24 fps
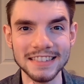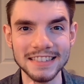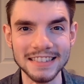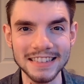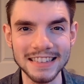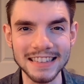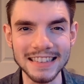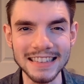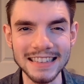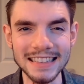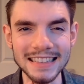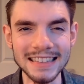
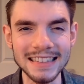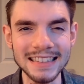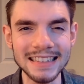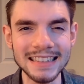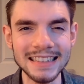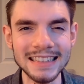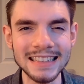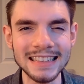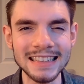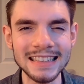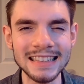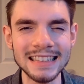
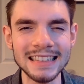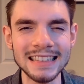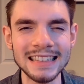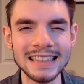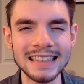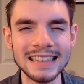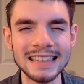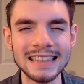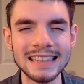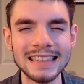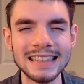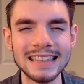
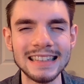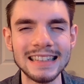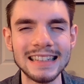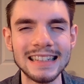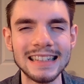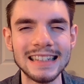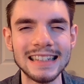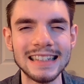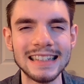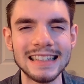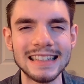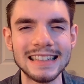
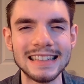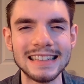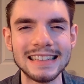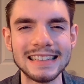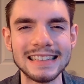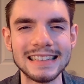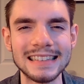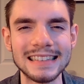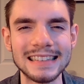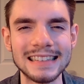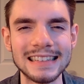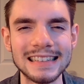Stealing!
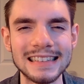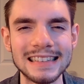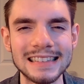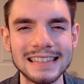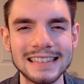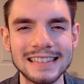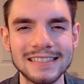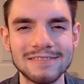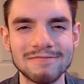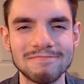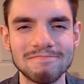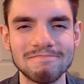
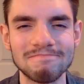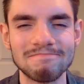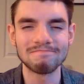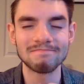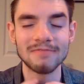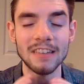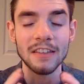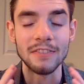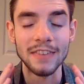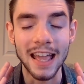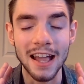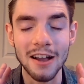
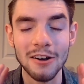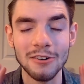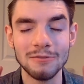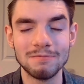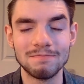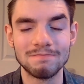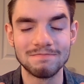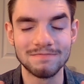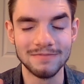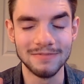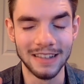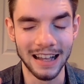Now,
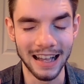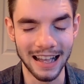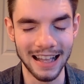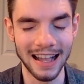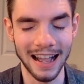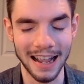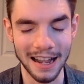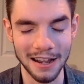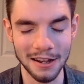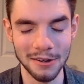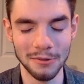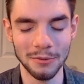
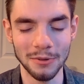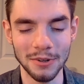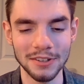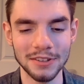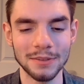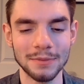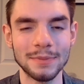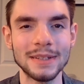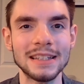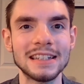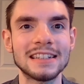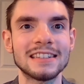I want to
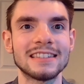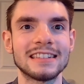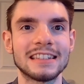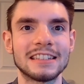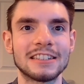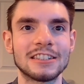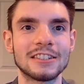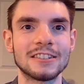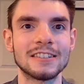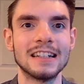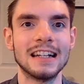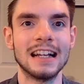be
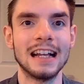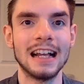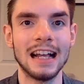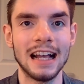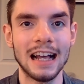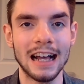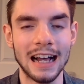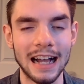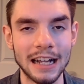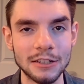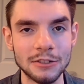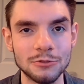clear,
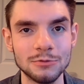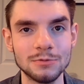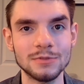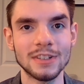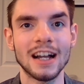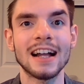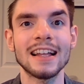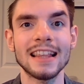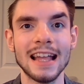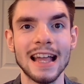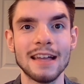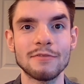I do
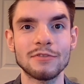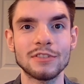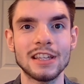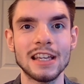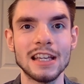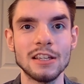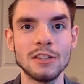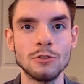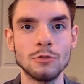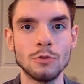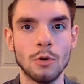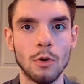not
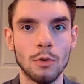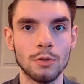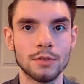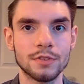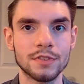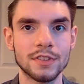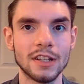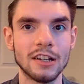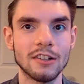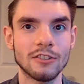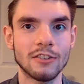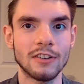advocate you
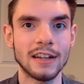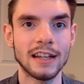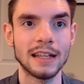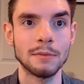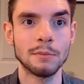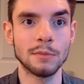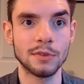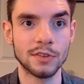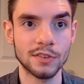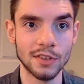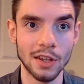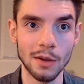wholesale claim
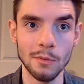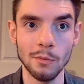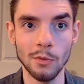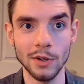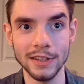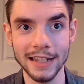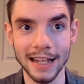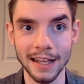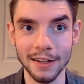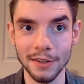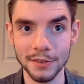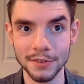someone
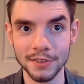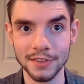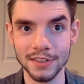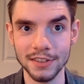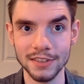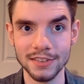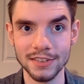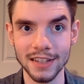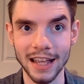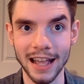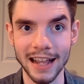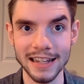
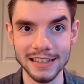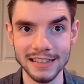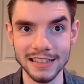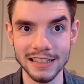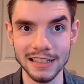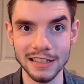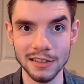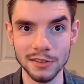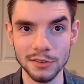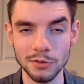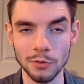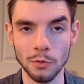else's
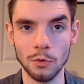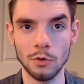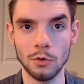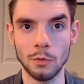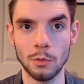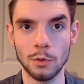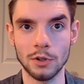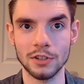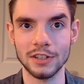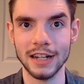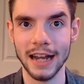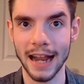ideas or
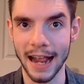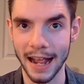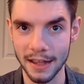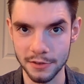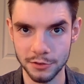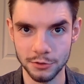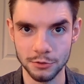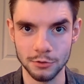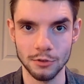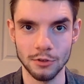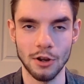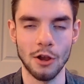work as
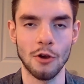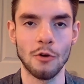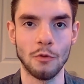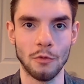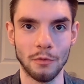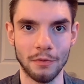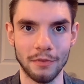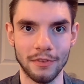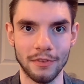your own.